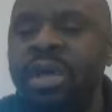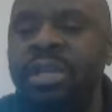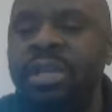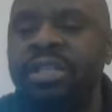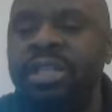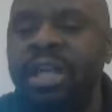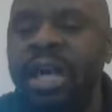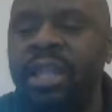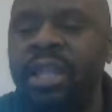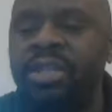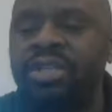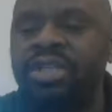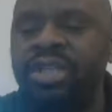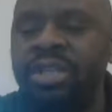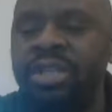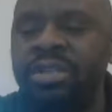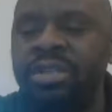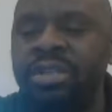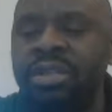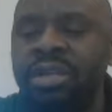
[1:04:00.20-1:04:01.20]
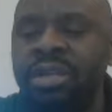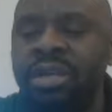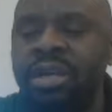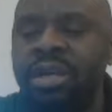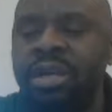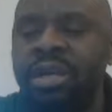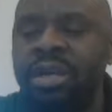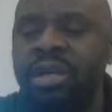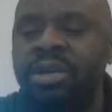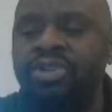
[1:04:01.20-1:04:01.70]
intelligence
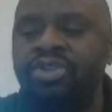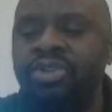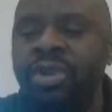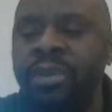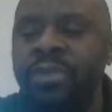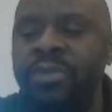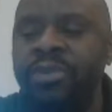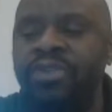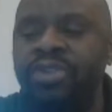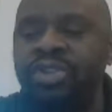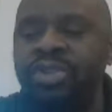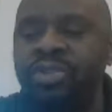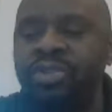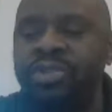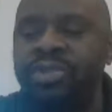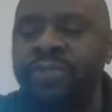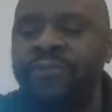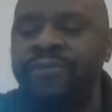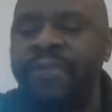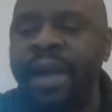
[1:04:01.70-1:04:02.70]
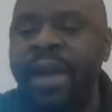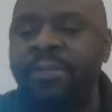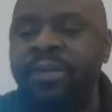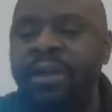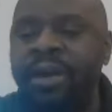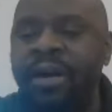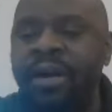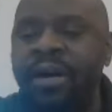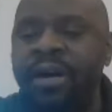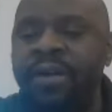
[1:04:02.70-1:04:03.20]
contributes to the
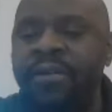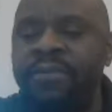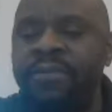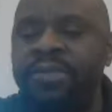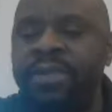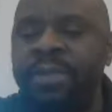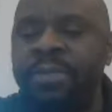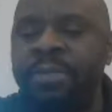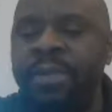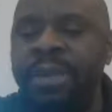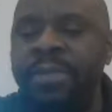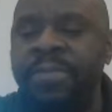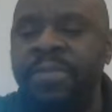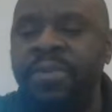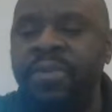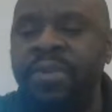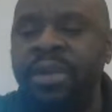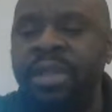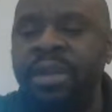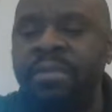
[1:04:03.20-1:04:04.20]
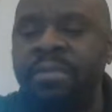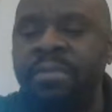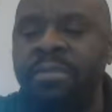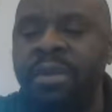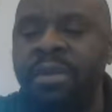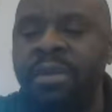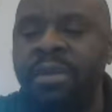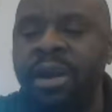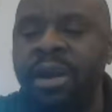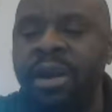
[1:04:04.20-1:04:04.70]
fabric of the people in
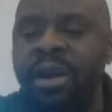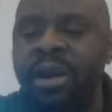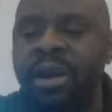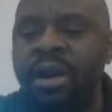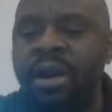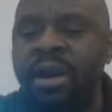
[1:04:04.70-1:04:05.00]
America.